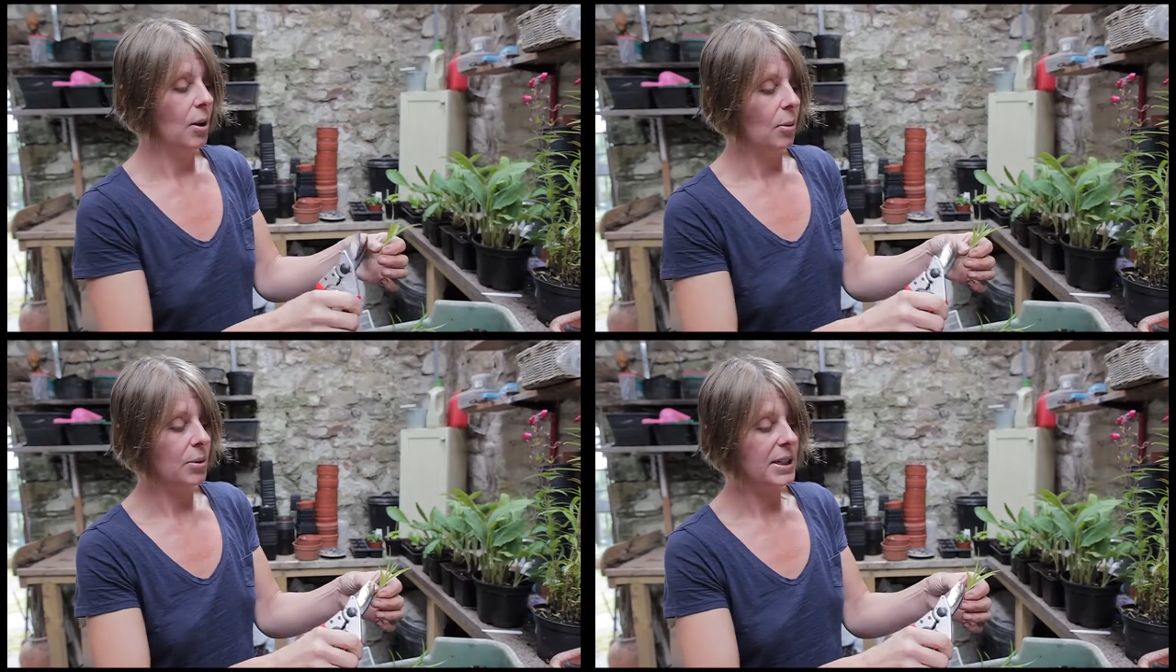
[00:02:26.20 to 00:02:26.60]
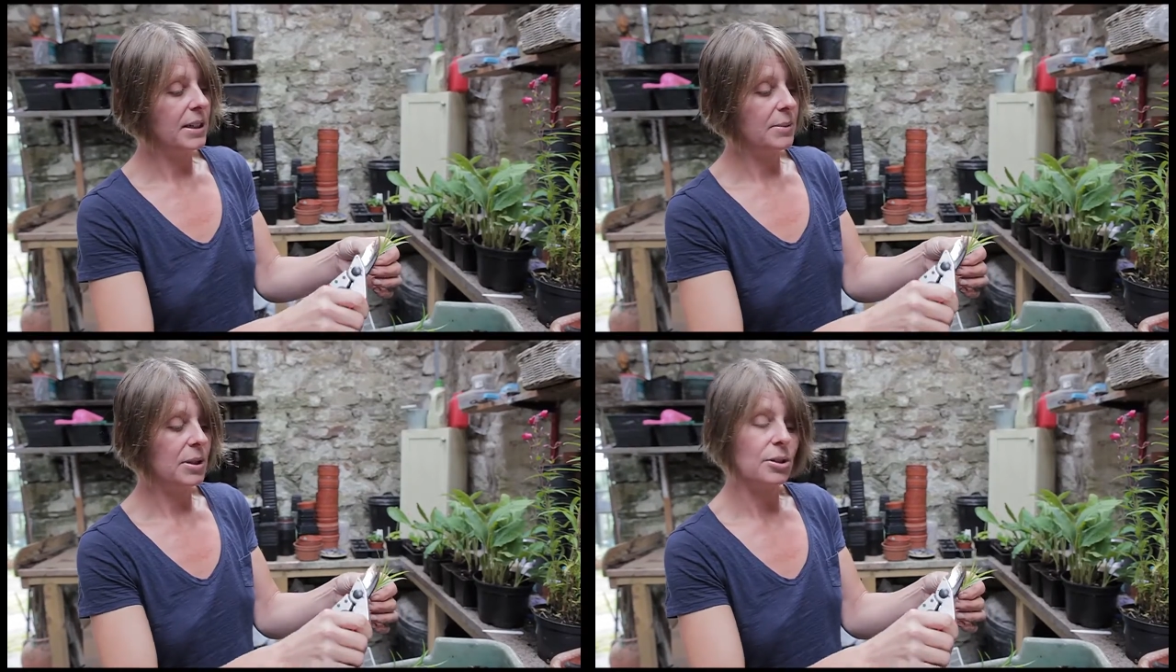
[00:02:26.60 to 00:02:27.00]
Once you
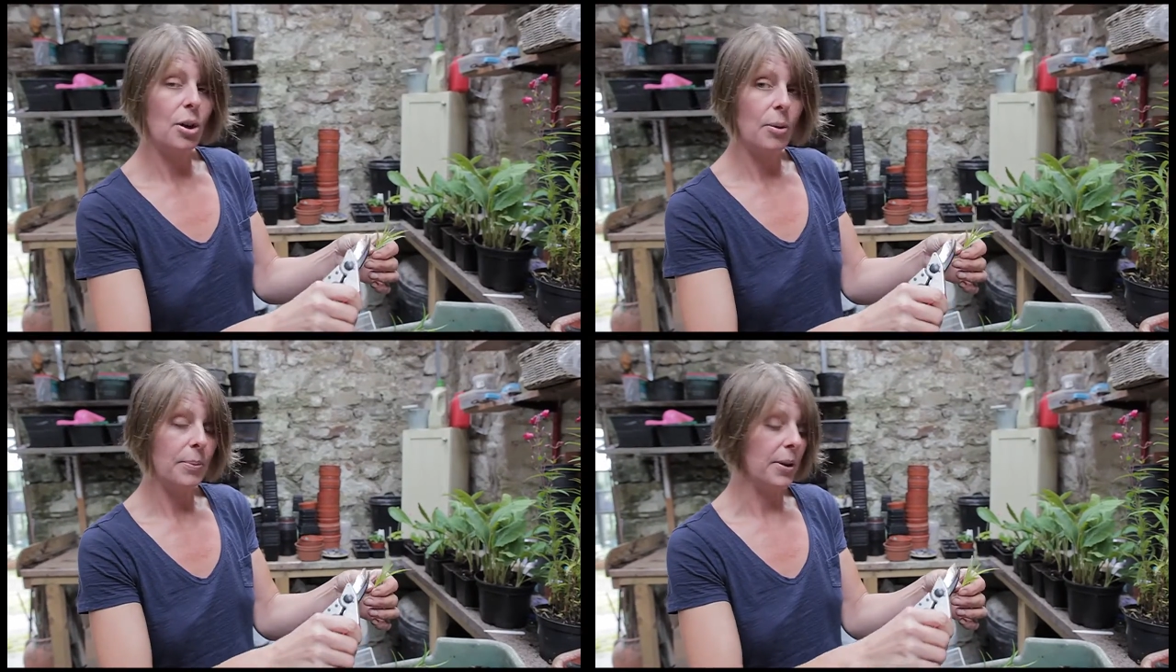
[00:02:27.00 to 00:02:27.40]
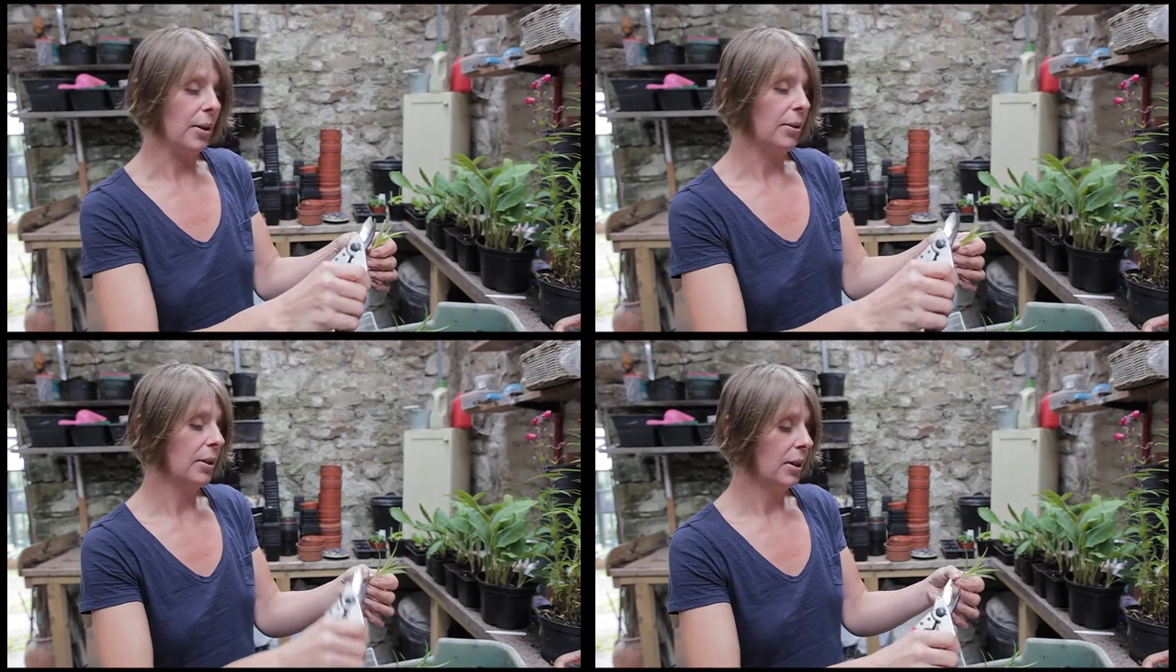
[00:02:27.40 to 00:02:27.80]
get up to the top
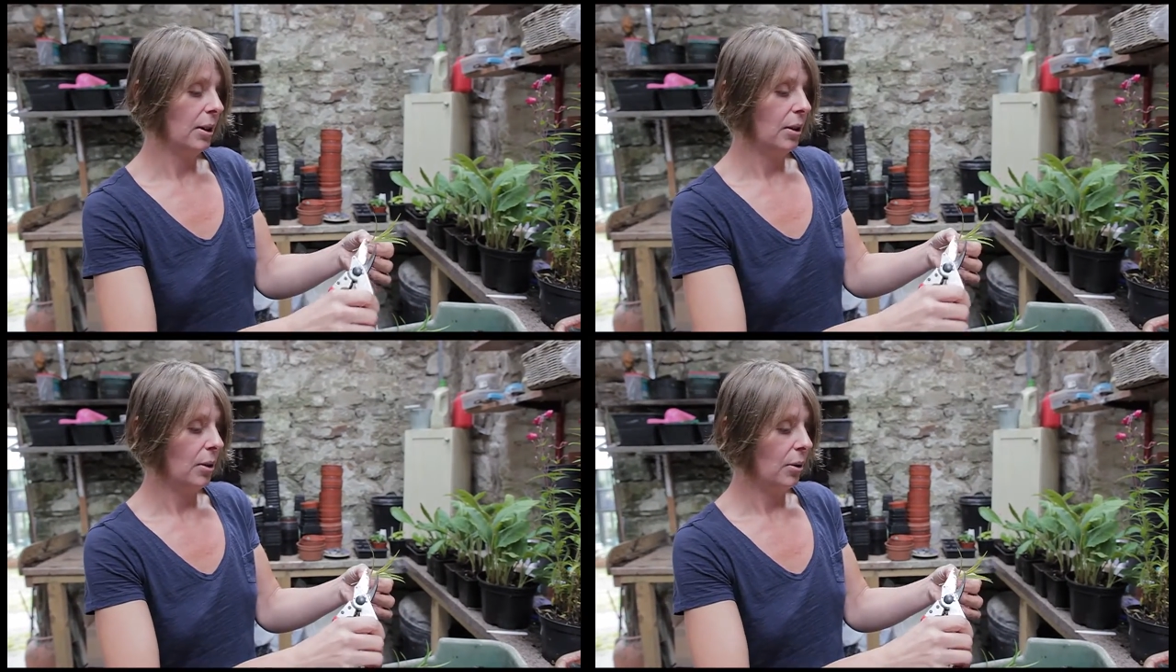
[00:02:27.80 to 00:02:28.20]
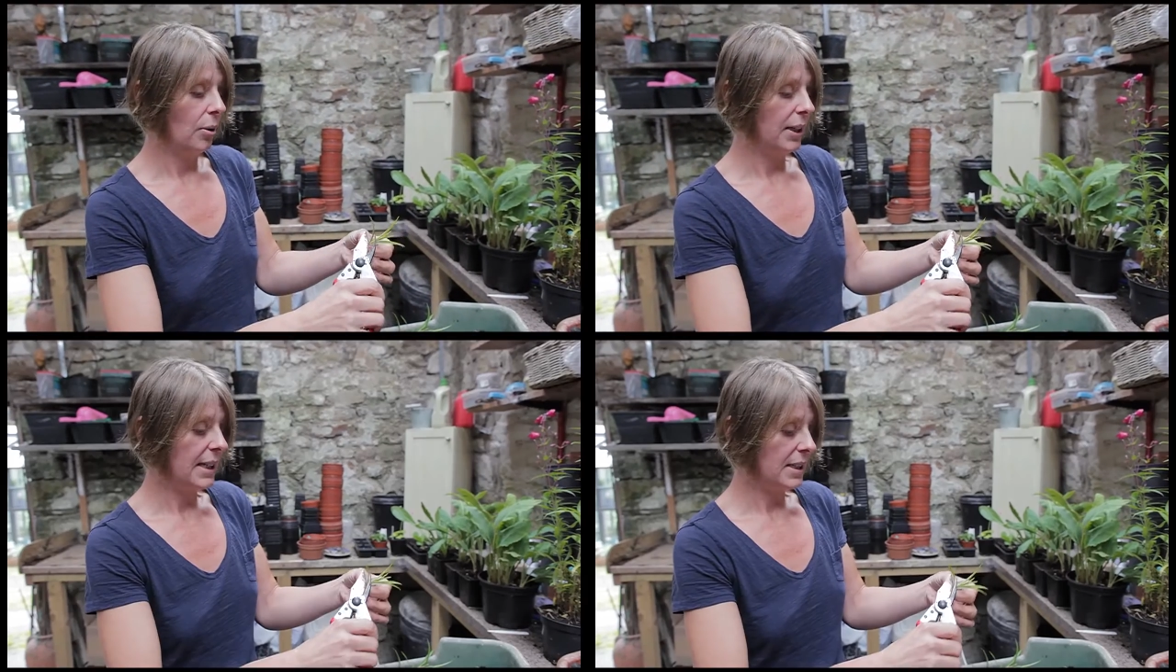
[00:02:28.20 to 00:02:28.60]
though,
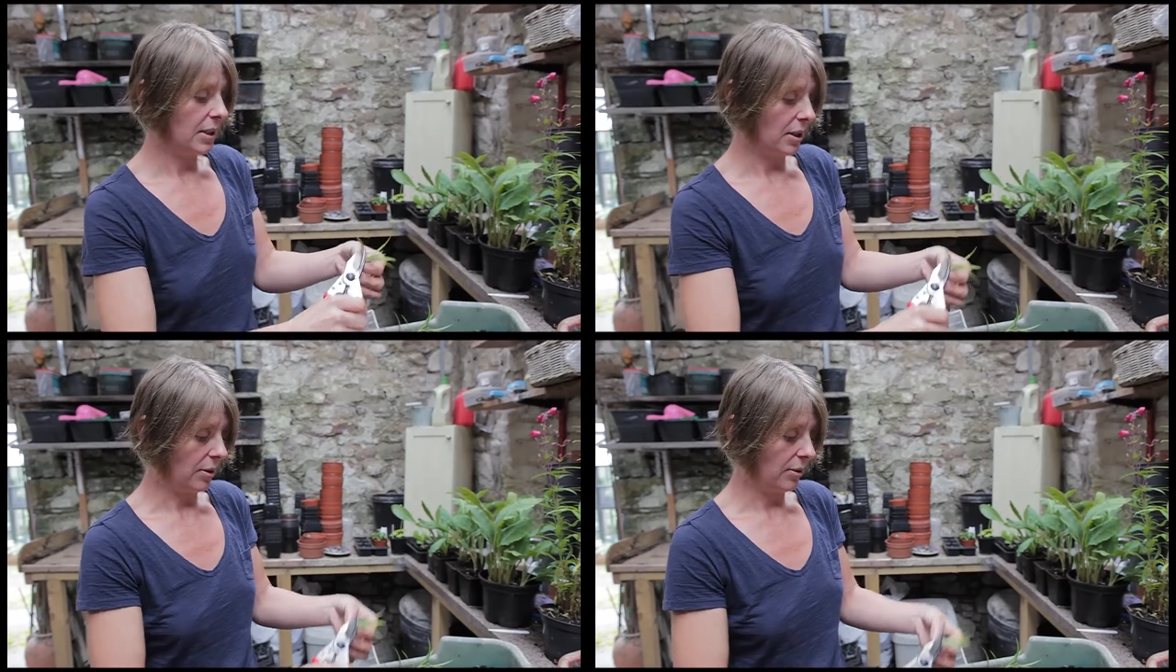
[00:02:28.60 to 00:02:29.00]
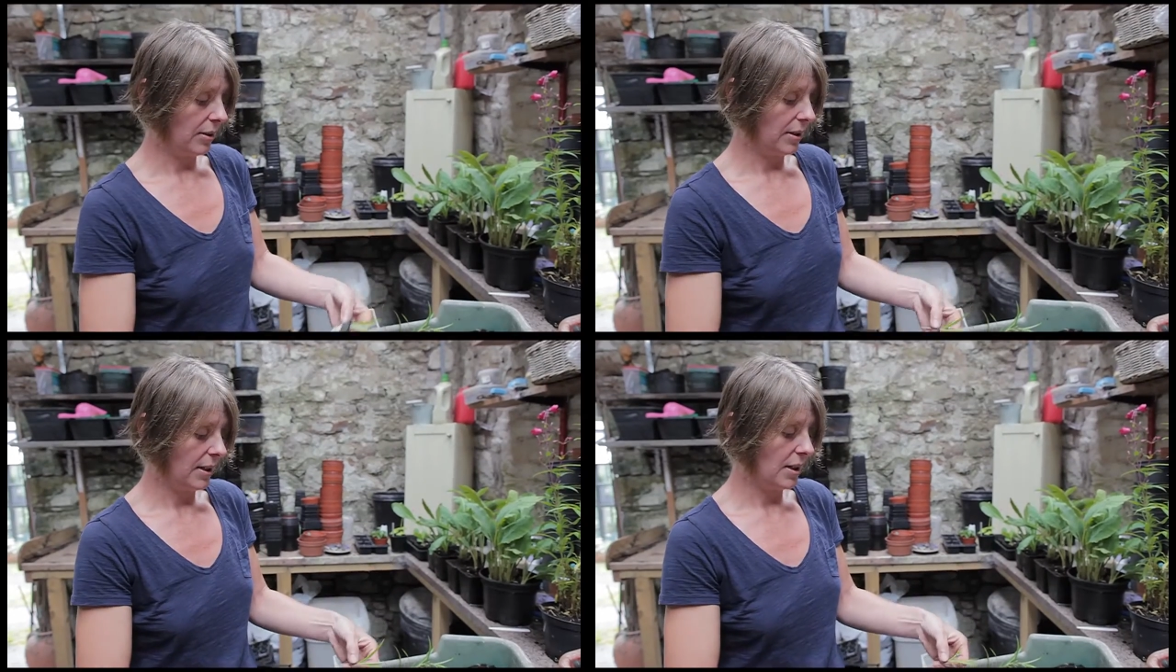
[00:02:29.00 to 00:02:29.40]
all you need to do
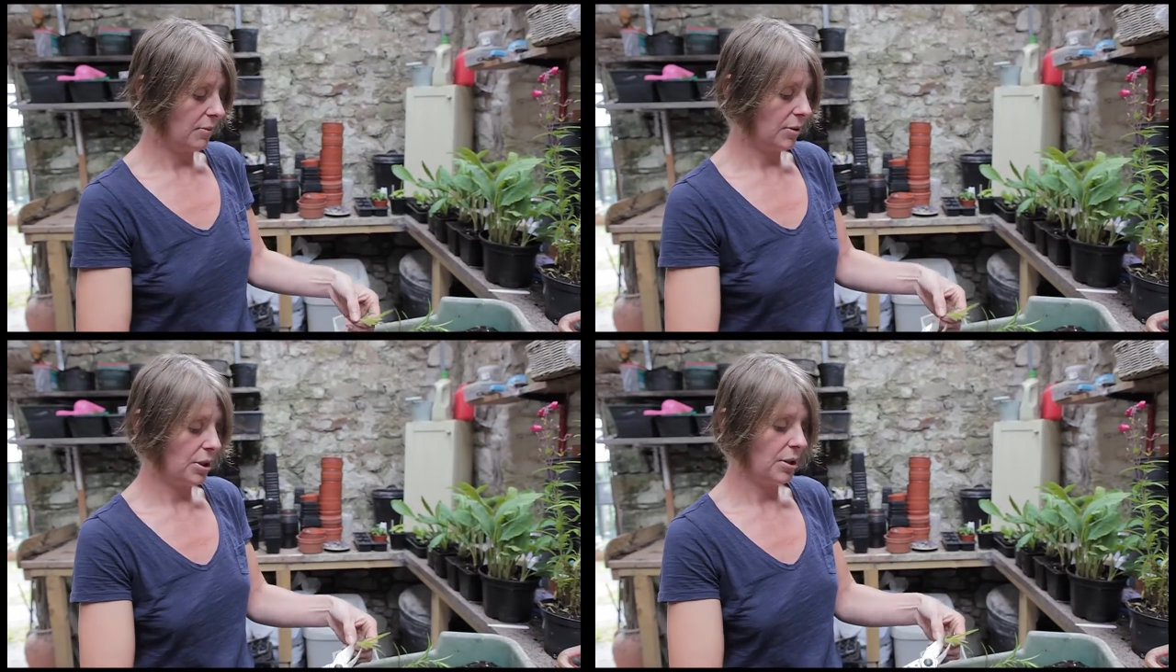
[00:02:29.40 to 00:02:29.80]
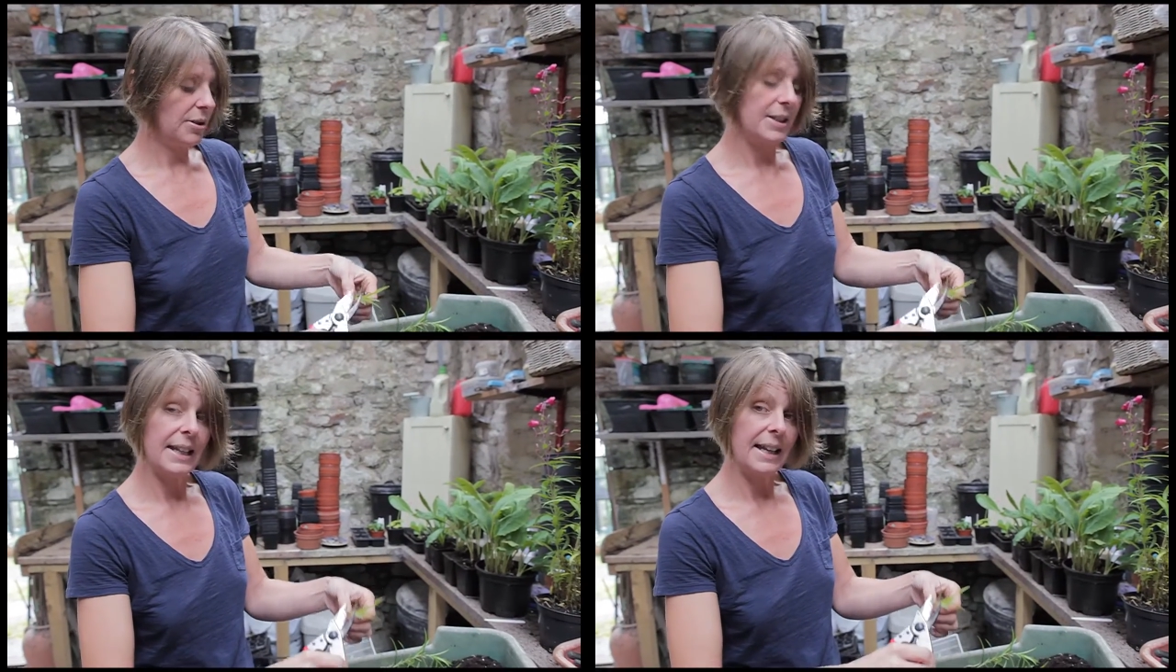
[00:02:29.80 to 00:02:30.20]
is
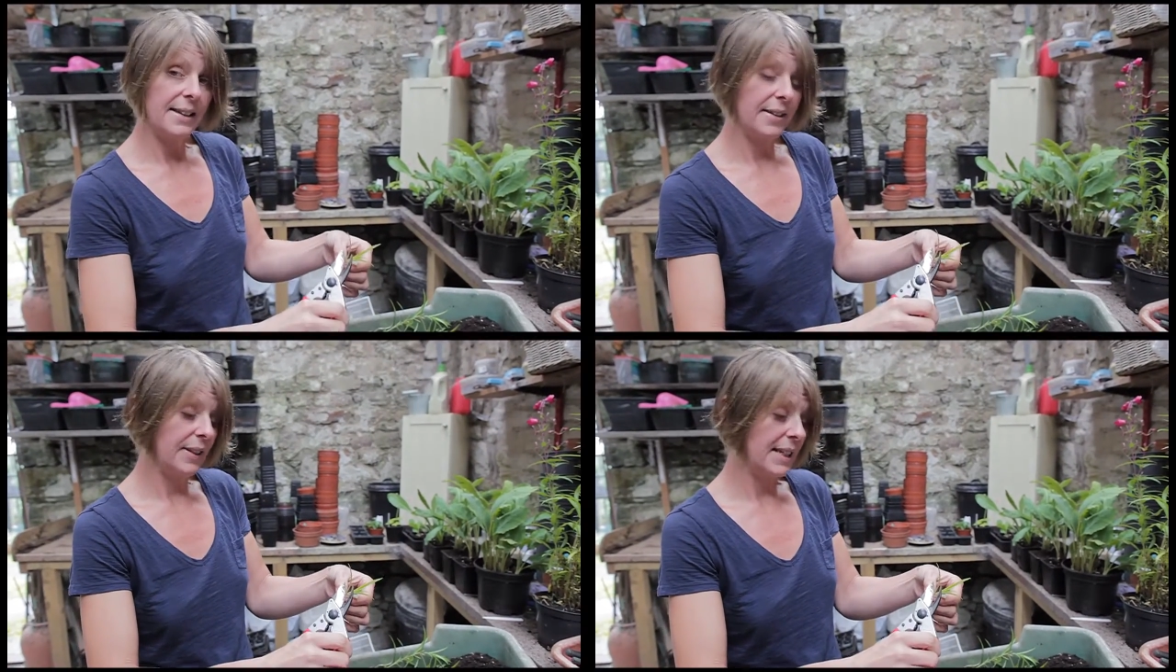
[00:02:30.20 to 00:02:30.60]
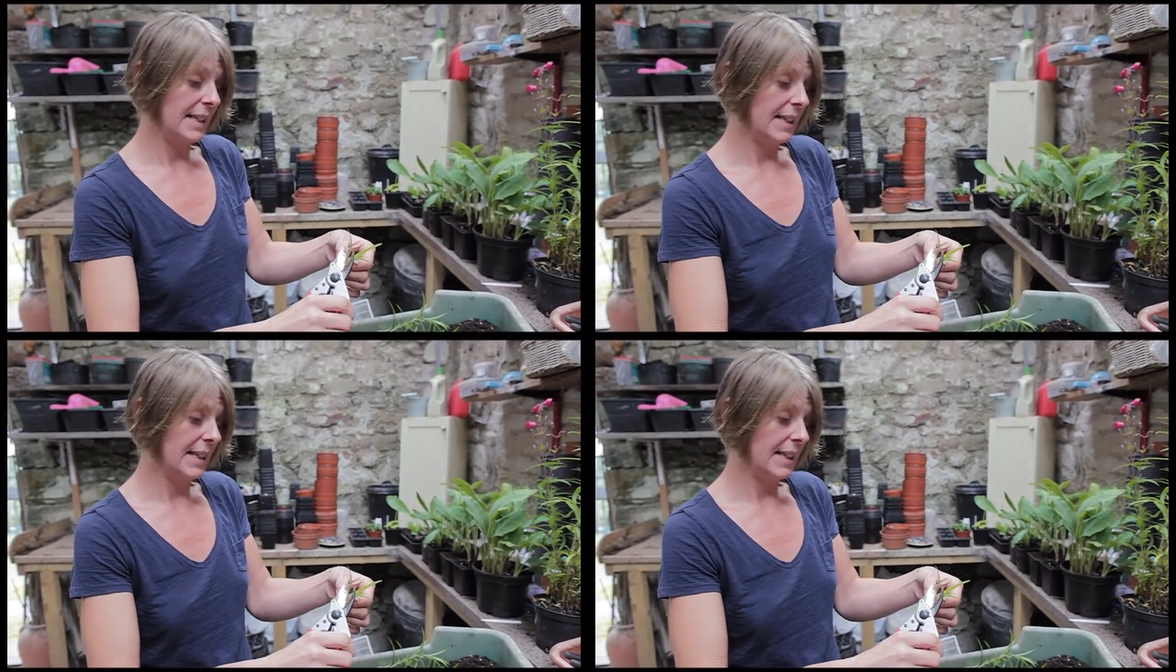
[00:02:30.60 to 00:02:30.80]
reduce the length of these